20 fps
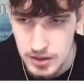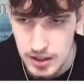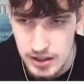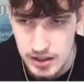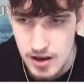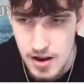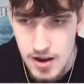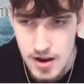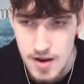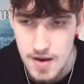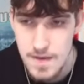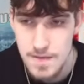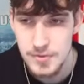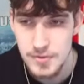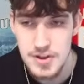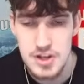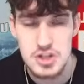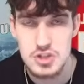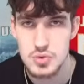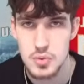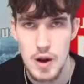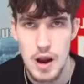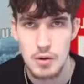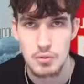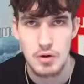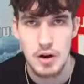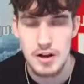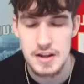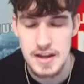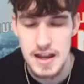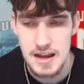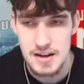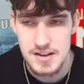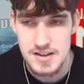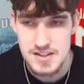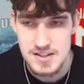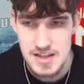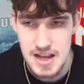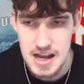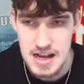Like his route running at
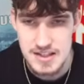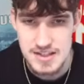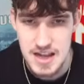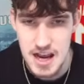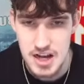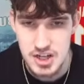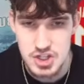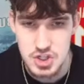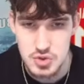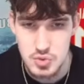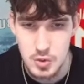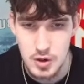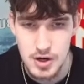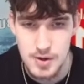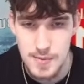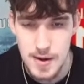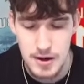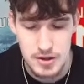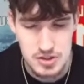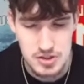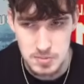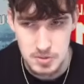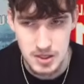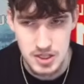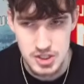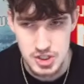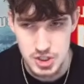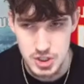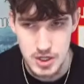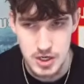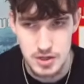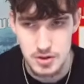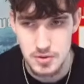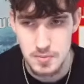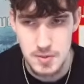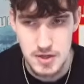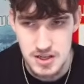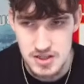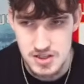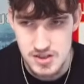his size, I just worry about his play
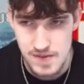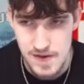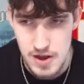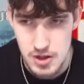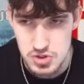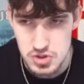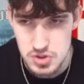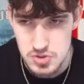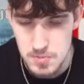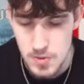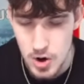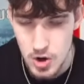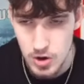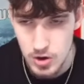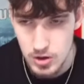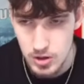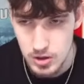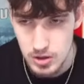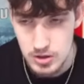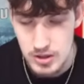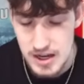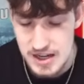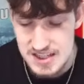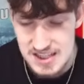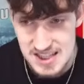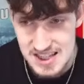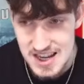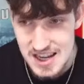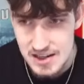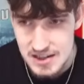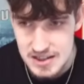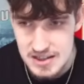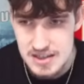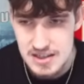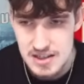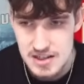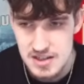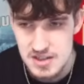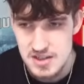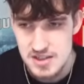strength because of how small or like skinny
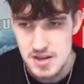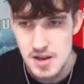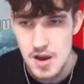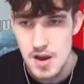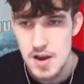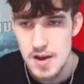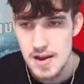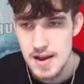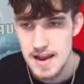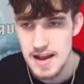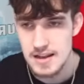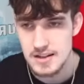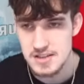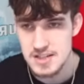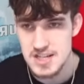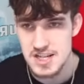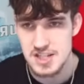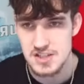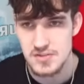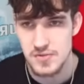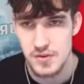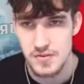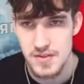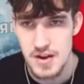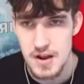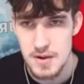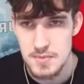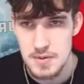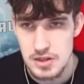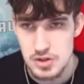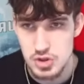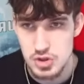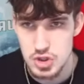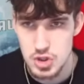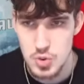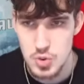he is at 6'5", being